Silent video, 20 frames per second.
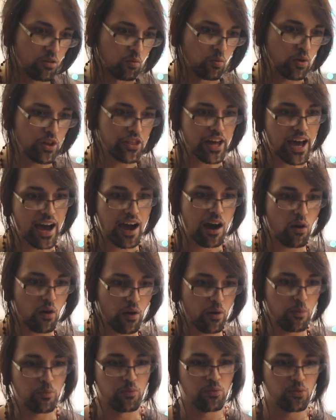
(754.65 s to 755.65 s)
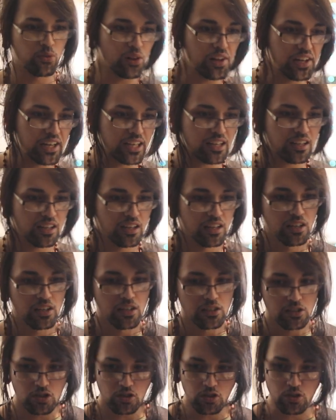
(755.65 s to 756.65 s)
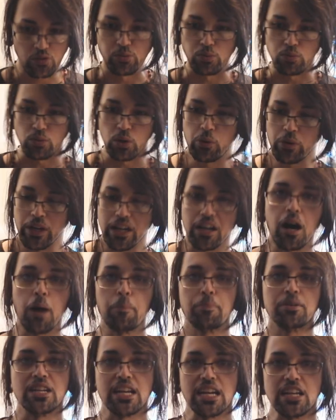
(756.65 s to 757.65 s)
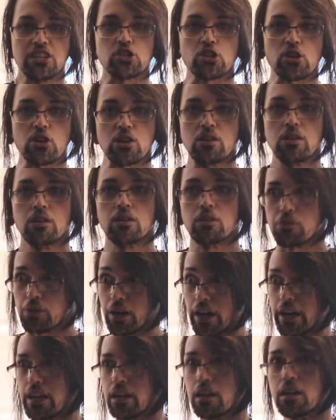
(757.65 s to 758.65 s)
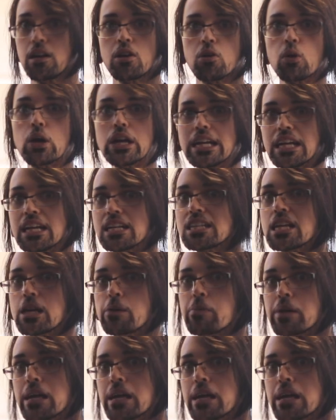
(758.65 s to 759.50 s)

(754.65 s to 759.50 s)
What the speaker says: without like screwing up nature, right? We need to